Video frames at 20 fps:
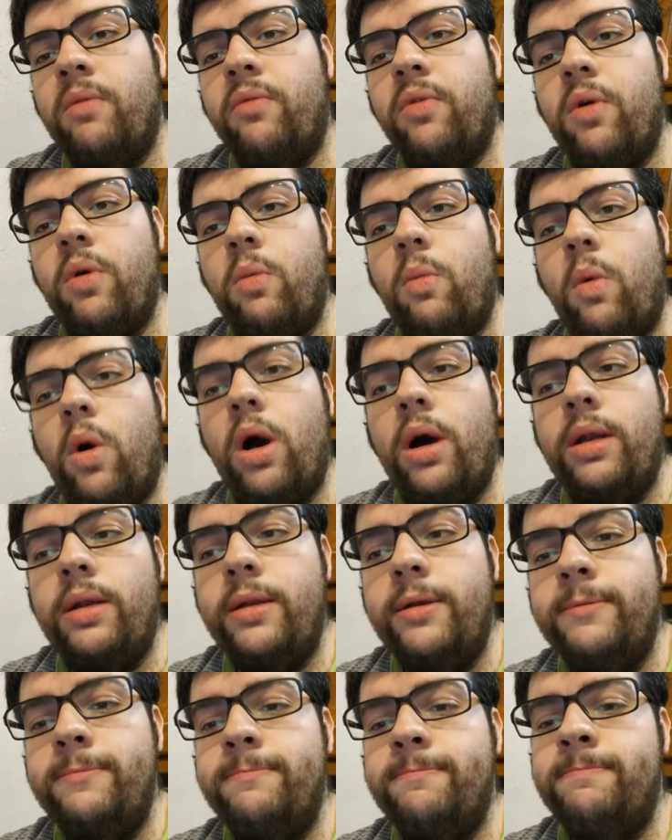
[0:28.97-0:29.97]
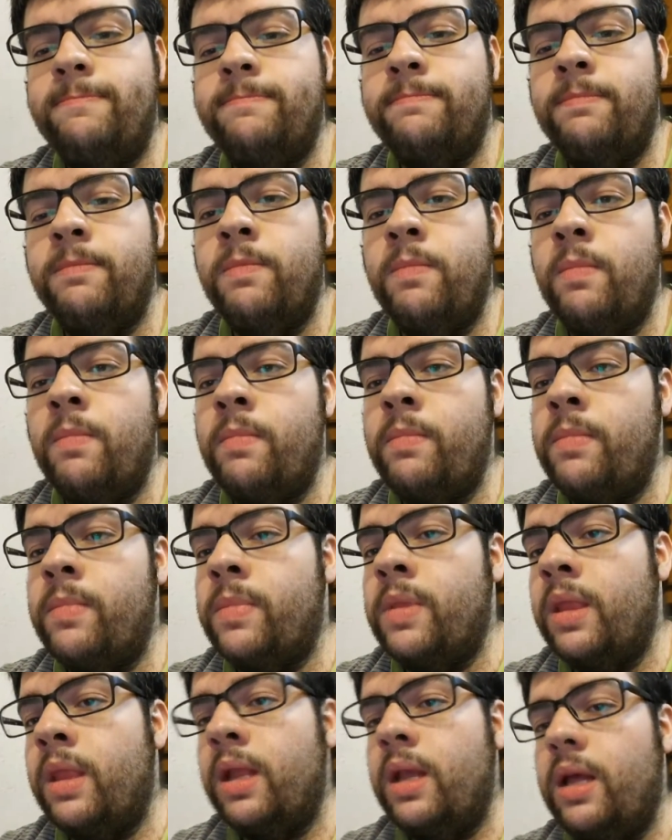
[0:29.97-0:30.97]
for one
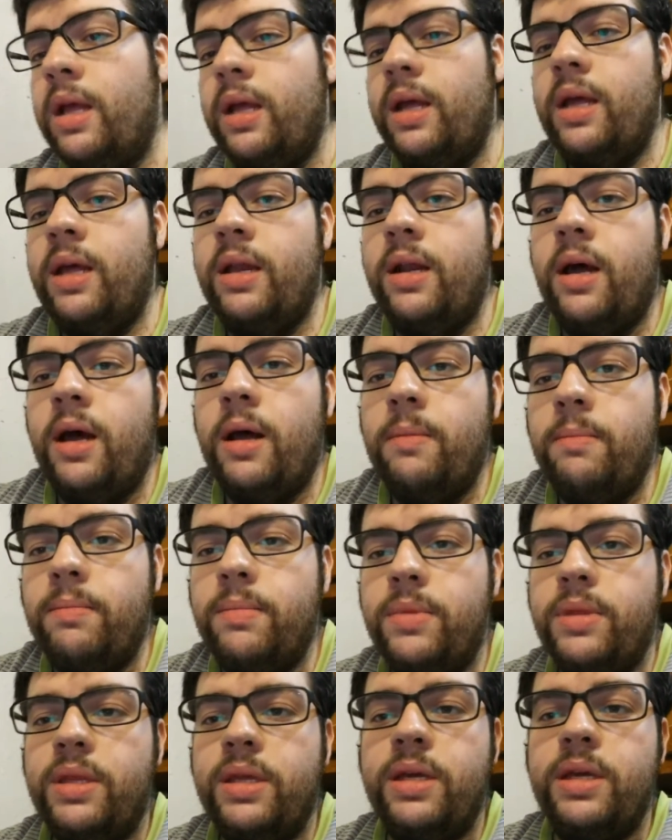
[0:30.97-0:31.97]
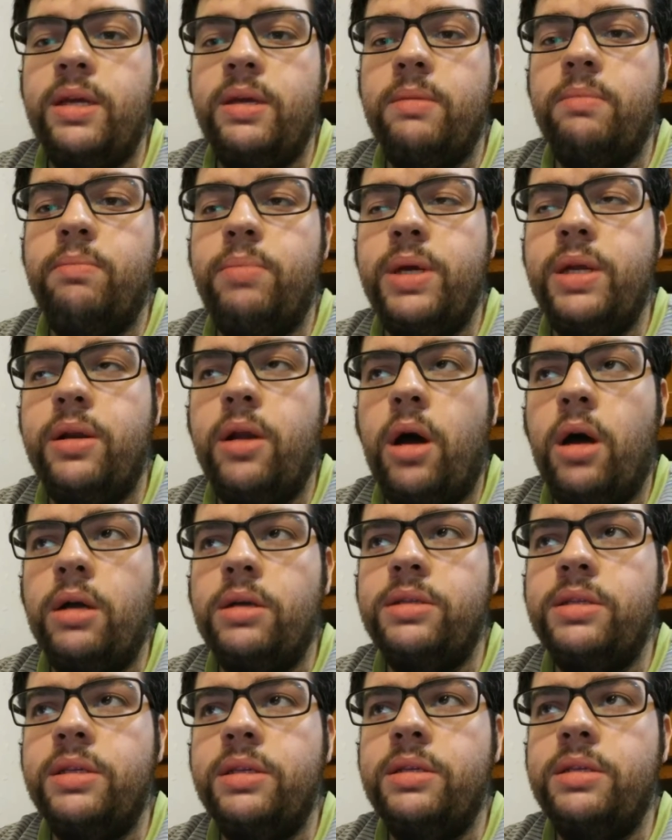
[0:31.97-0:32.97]
and um, the
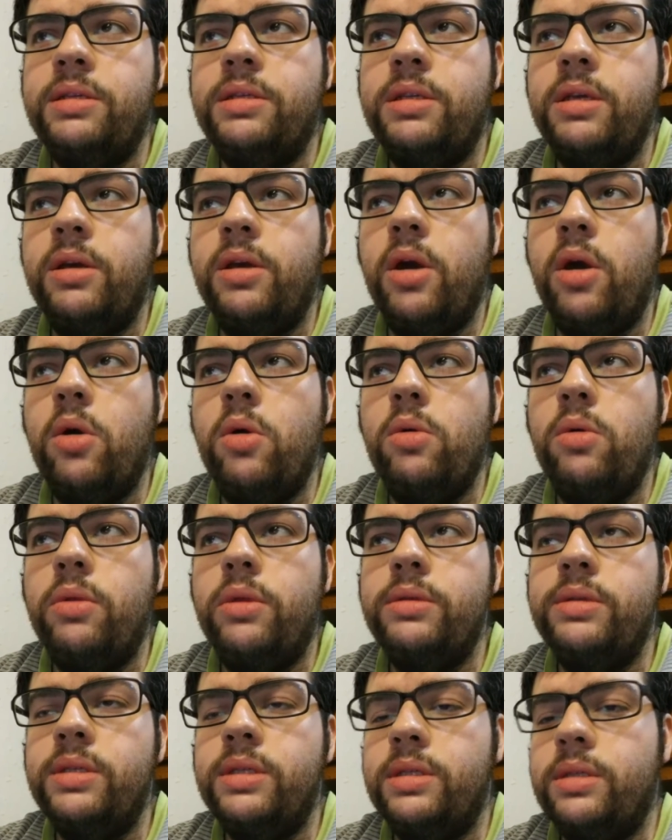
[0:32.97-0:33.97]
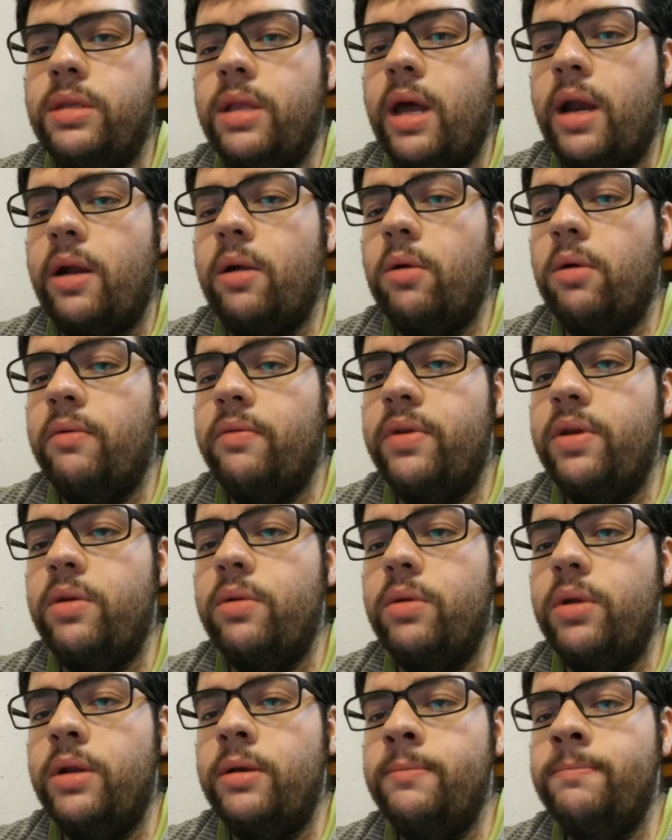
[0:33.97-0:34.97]
Beanoxes to goes that I
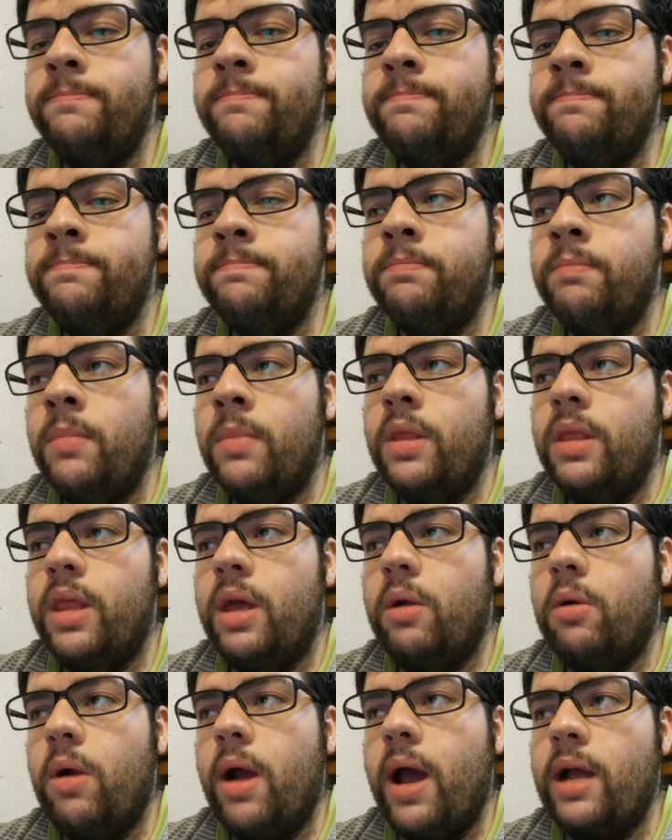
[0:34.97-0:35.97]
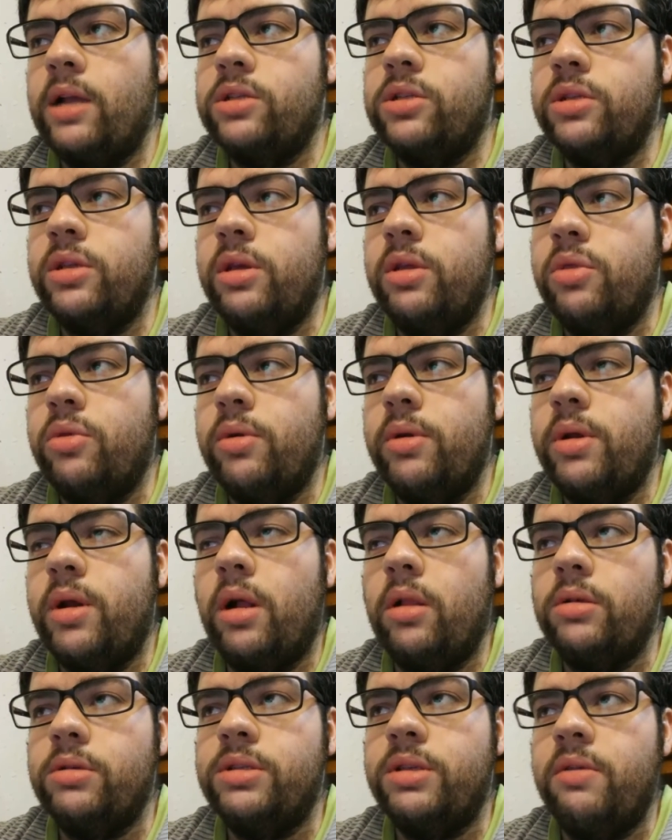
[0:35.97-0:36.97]
reviewed, they were actually three
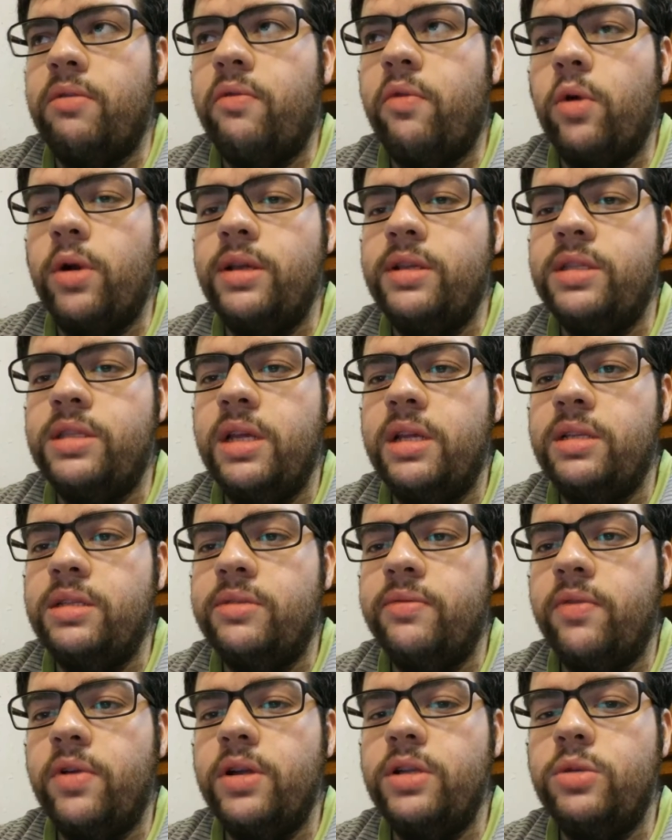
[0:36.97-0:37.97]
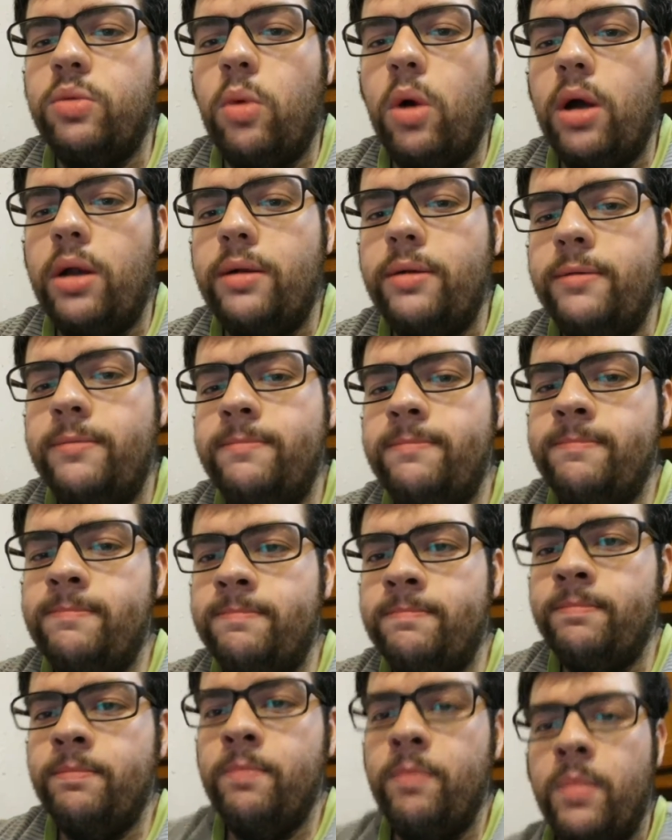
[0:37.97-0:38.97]
dollars and forty cents for each one.
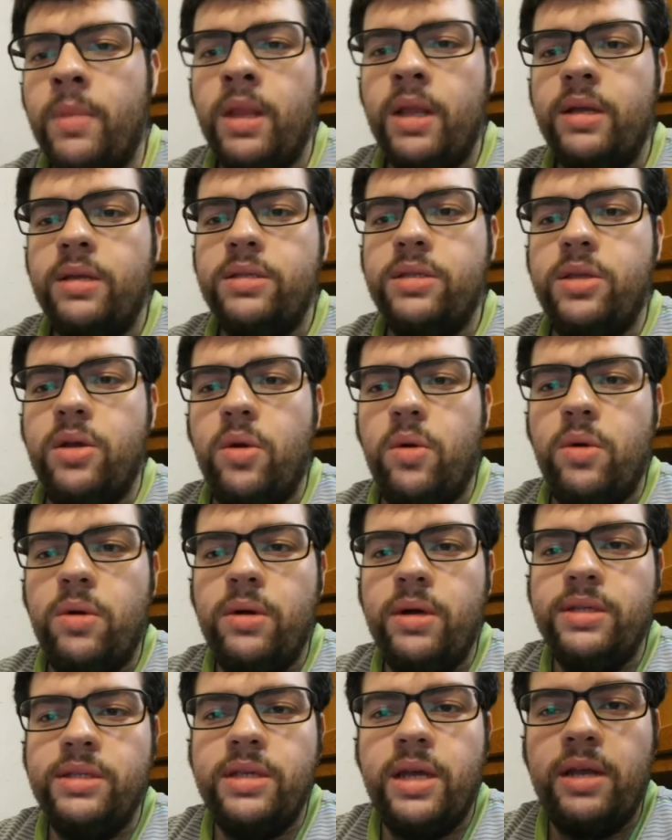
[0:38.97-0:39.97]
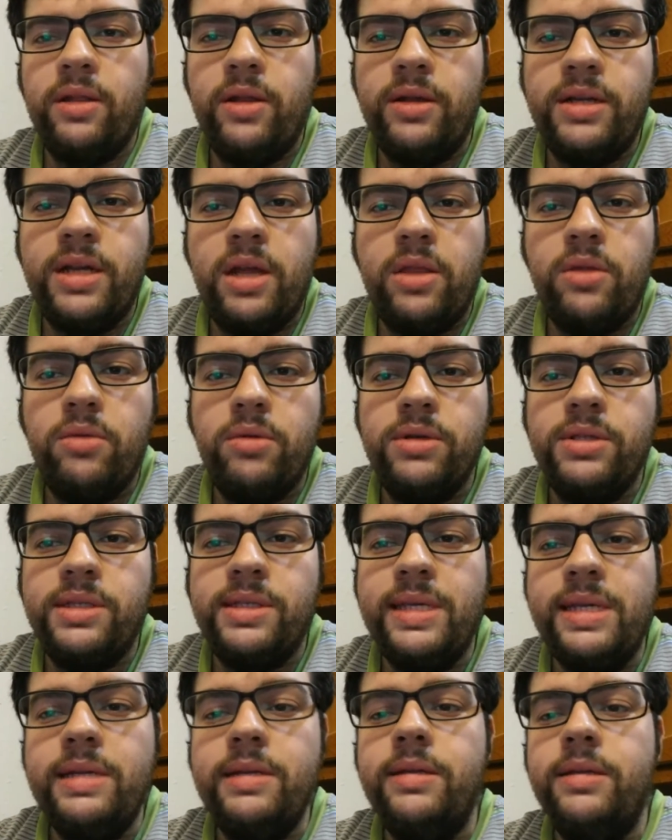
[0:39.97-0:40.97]
So, because I looked at the
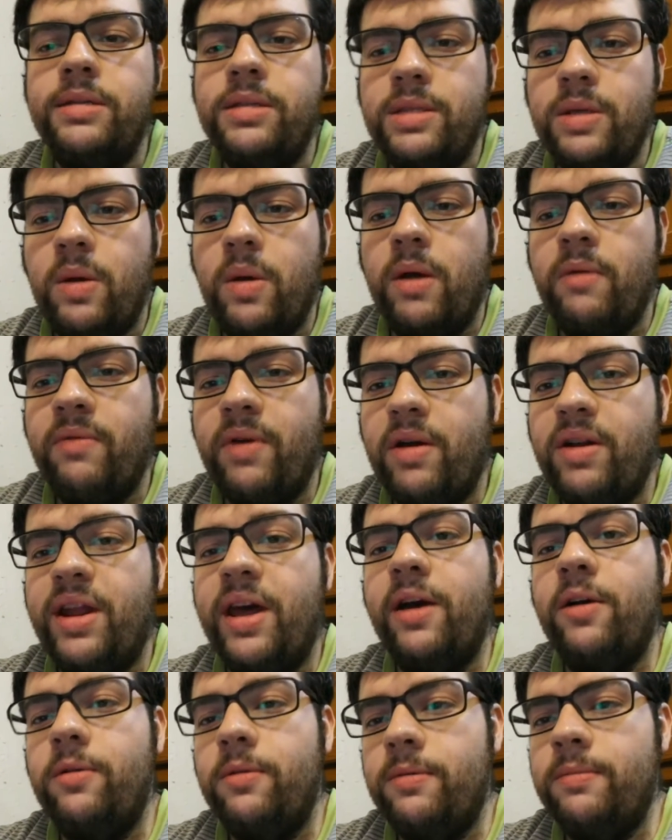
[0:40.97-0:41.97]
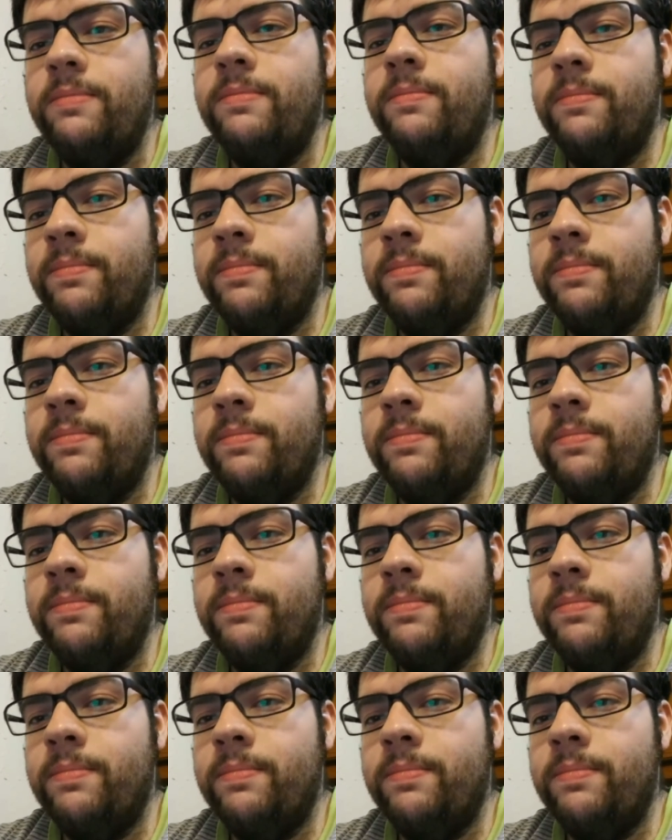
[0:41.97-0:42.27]
receipt, so I found out.